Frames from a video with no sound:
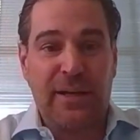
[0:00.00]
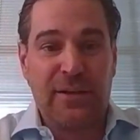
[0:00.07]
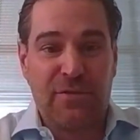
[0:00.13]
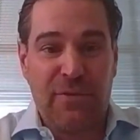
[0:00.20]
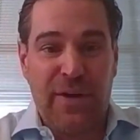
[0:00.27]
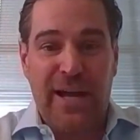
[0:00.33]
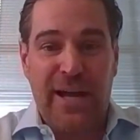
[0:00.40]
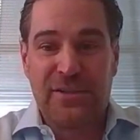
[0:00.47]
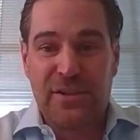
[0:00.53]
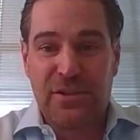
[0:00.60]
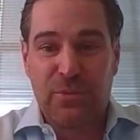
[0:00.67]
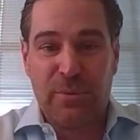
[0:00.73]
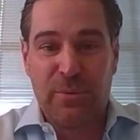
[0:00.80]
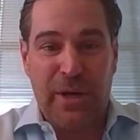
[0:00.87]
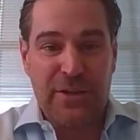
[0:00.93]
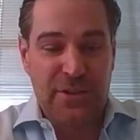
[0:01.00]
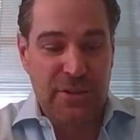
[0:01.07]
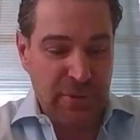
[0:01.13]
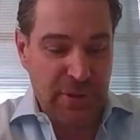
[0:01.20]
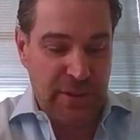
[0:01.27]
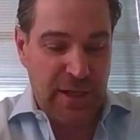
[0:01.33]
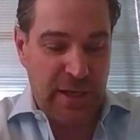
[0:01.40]
as fast as we
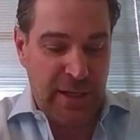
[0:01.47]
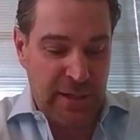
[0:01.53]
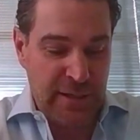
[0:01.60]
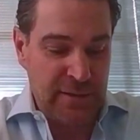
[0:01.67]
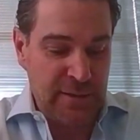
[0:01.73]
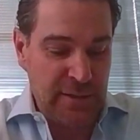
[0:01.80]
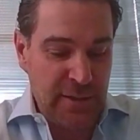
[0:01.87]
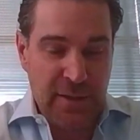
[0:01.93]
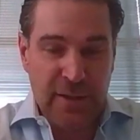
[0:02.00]
possibly can.